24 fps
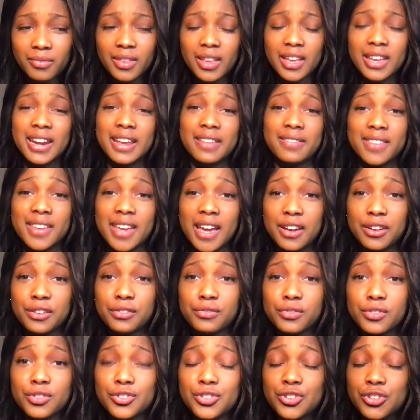And at the end of
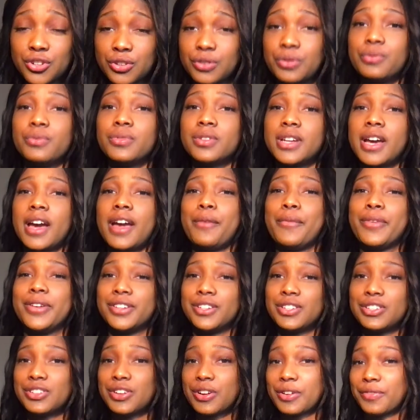the shoot, I went
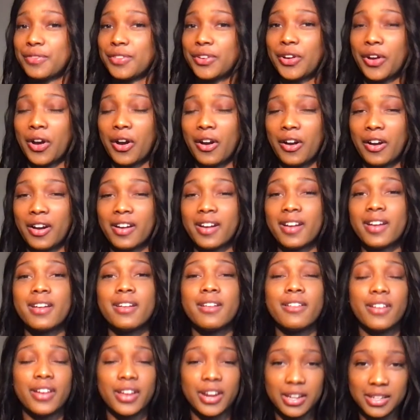to start the car,
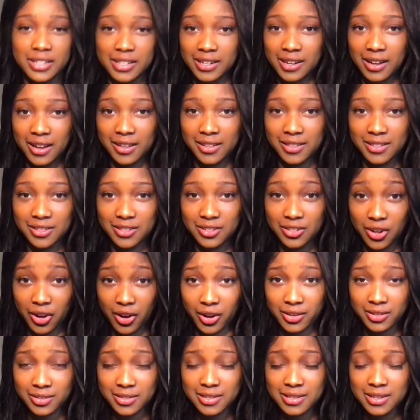and it did not
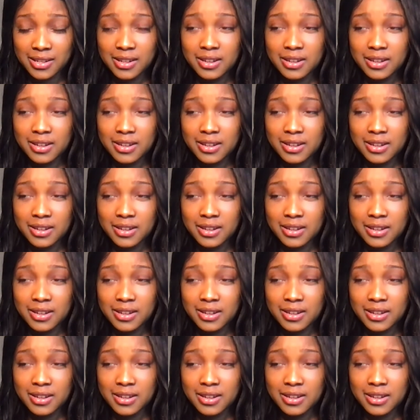start.